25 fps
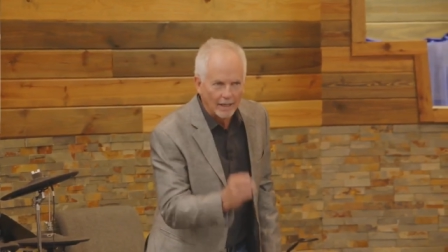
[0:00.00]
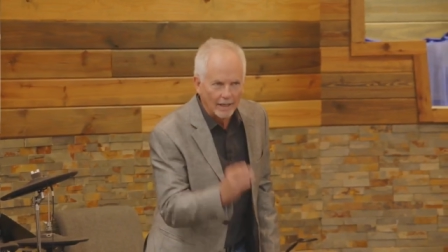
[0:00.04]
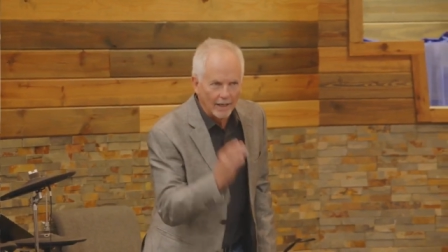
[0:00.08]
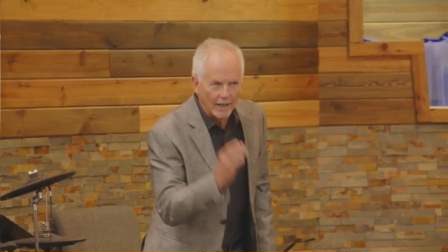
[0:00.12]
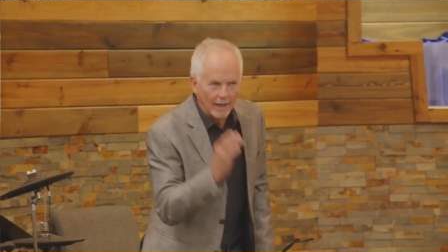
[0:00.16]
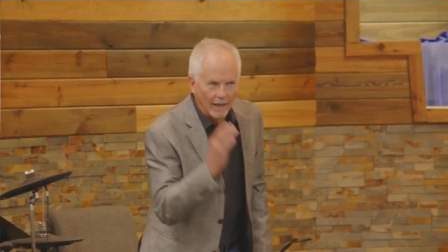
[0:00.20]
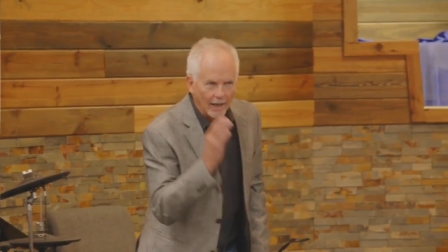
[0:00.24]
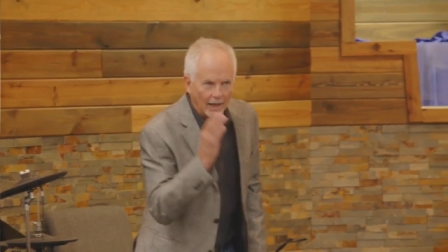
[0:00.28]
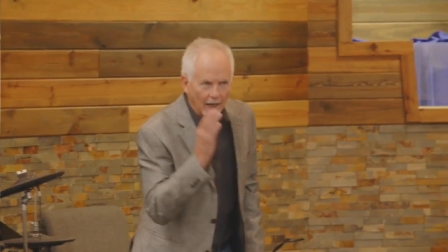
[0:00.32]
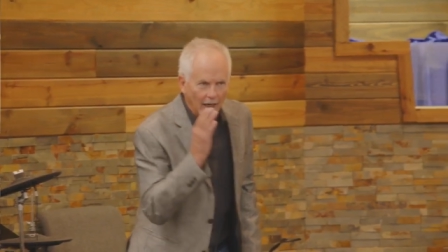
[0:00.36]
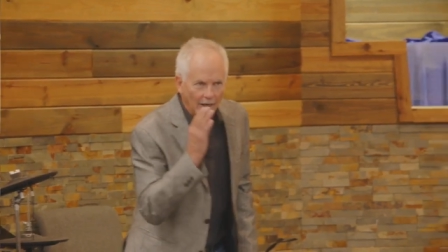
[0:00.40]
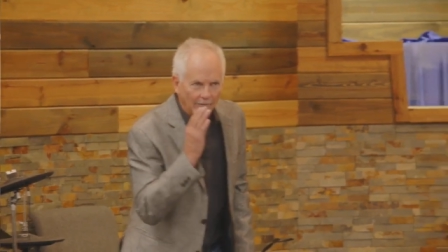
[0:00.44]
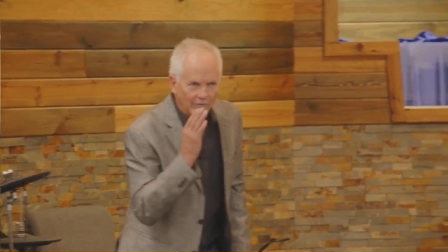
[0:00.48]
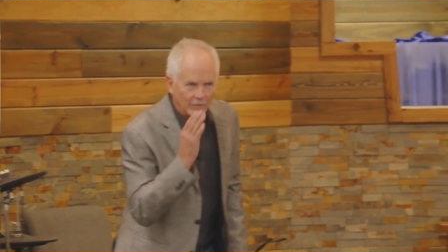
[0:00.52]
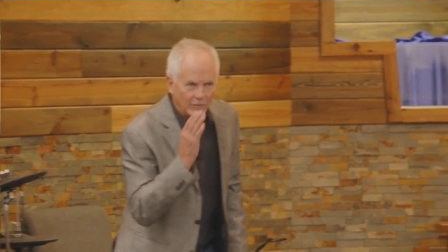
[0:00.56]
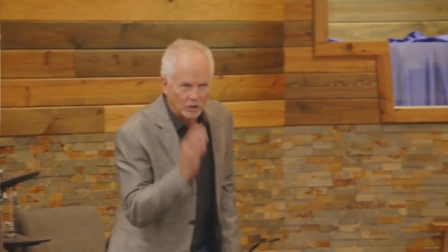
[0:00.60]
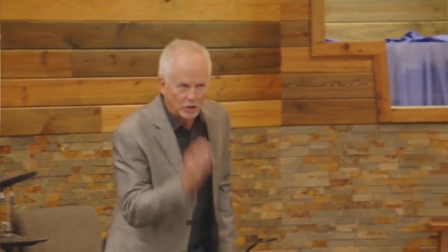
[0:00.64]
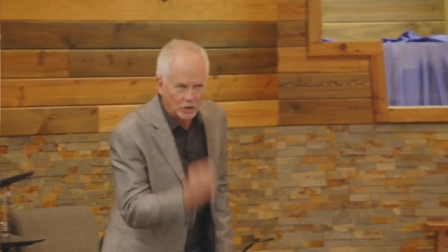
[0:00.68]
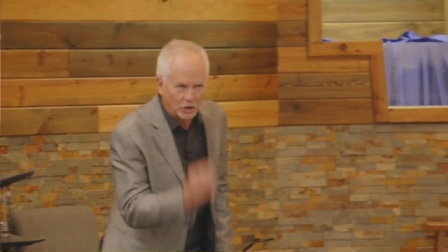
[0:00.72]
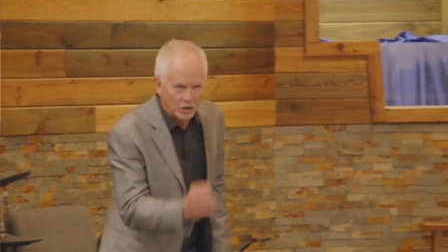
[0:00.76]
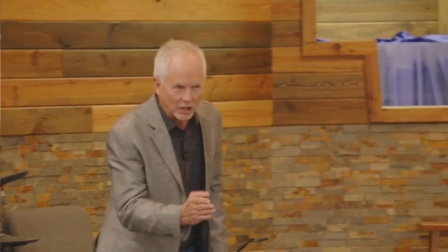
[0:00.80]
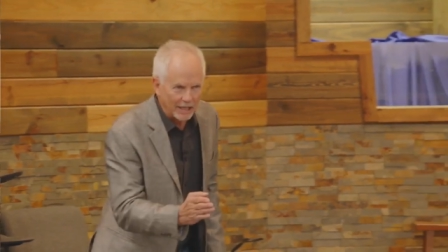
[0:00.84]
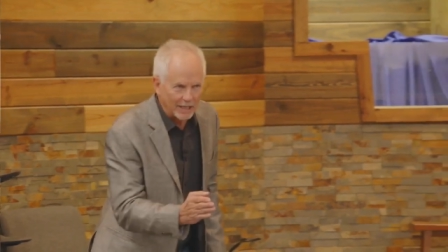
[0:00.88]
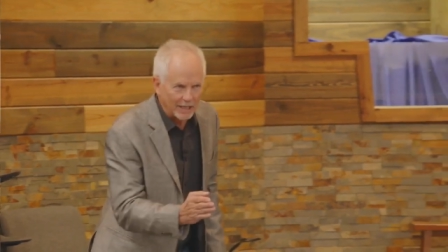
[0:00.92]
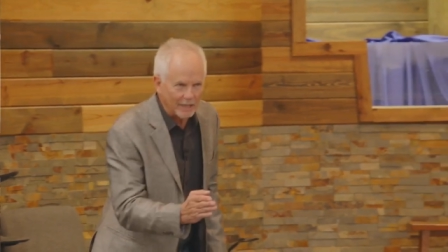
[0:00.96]
the
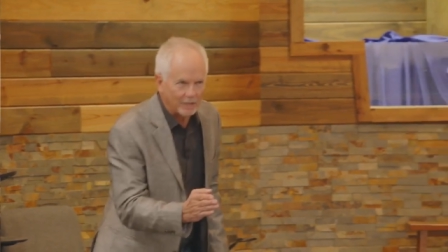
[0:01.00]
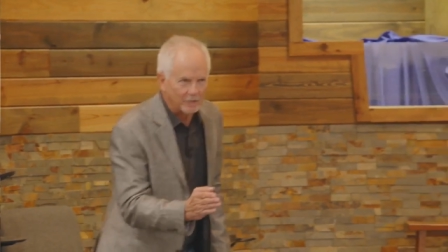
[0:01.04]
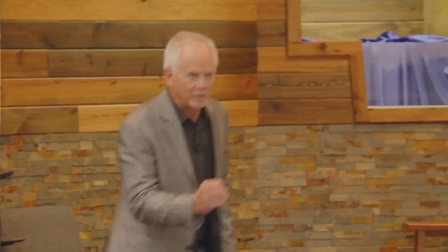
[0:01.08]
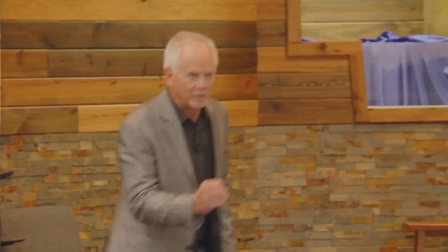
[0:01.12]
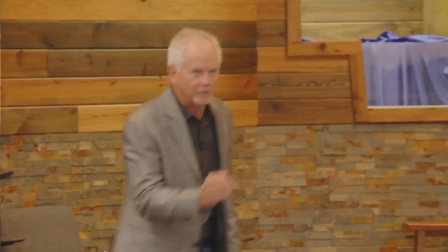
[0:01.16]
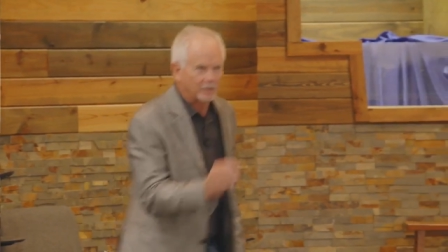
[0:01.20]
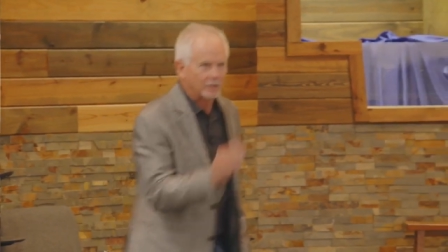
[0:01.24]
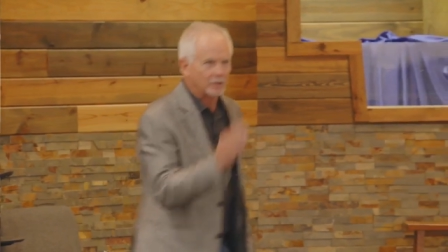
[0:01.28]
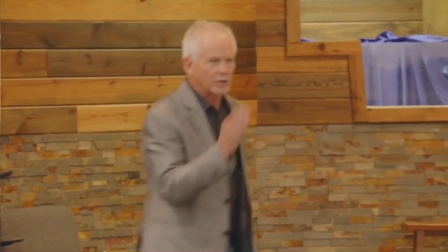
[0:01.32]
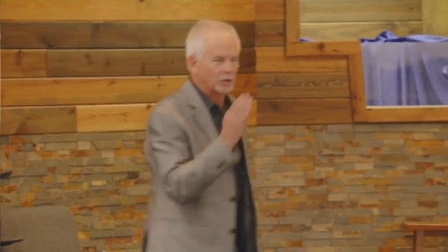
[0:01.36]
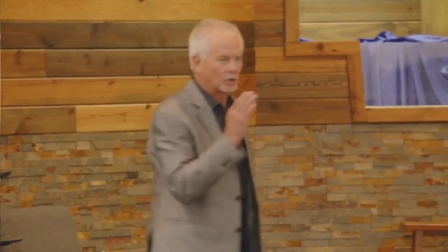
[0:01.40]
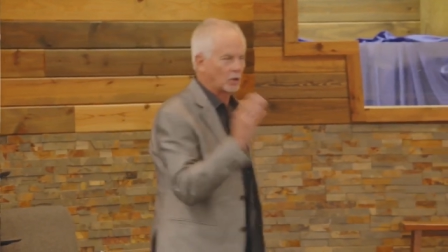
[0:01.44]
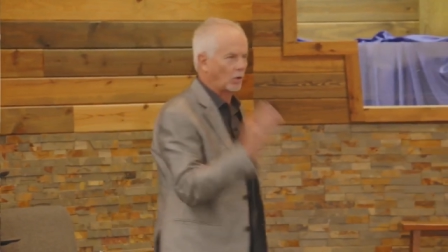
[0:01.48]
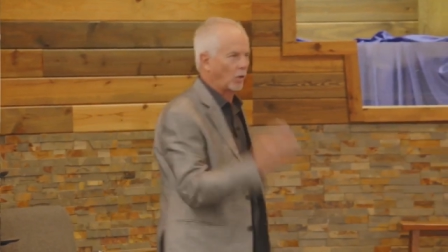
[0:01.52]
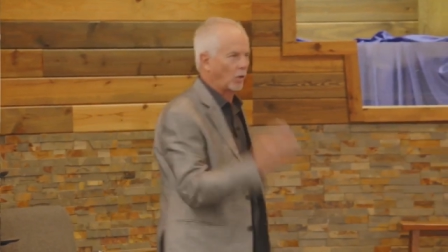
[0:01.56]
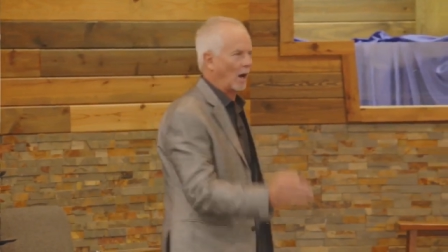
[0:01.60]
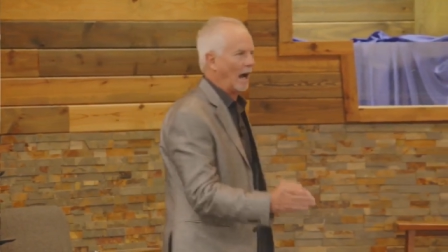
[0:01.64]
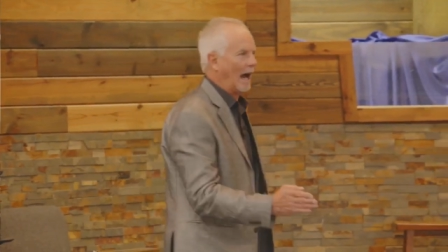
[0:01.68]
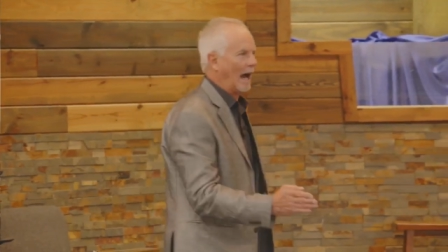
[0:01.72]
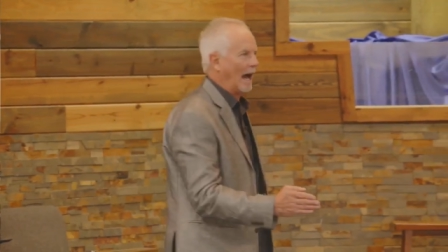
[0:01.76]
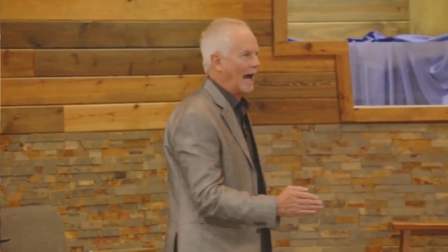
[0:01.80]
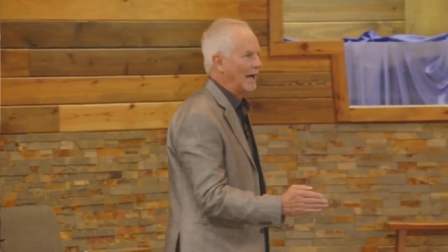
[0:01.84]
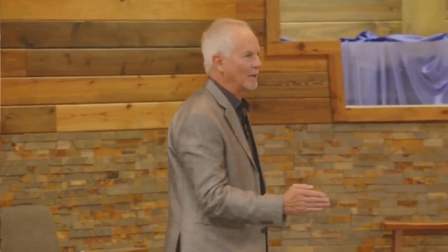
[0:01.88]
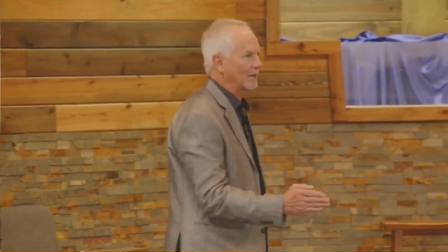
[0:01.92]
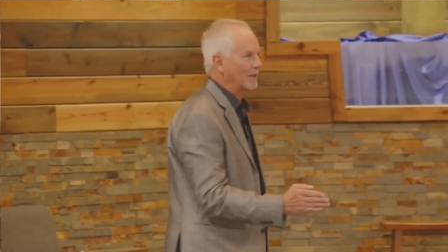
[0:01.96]
hope of